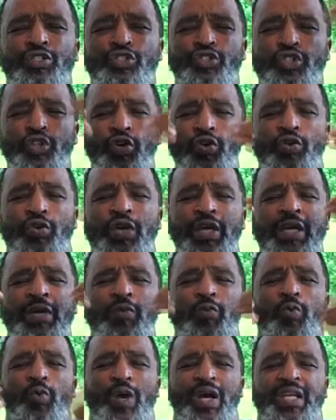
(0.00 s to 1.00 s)

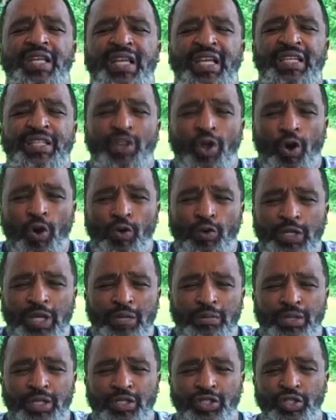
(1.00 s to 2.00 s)
doing what he told
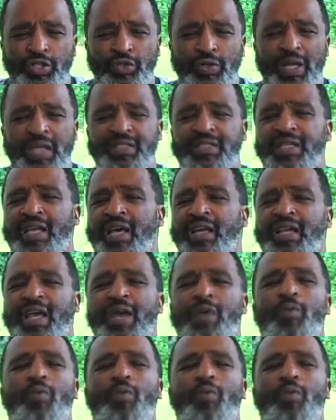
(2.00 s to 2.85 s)
them to do. That sounds like